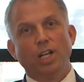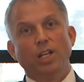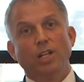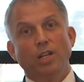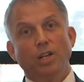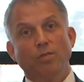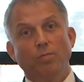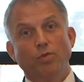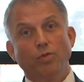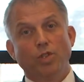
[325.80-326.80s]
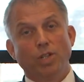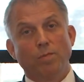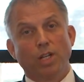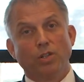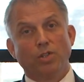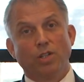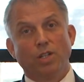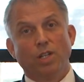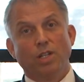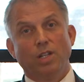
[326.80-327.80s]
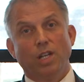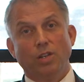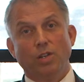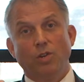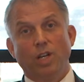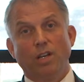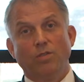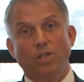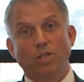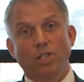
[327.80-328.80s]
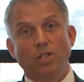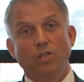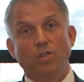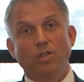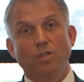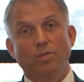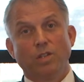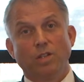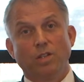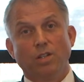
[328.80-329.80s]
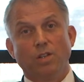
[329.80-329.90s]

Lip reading: Then you have the project manager. Then you have the assigned certifier.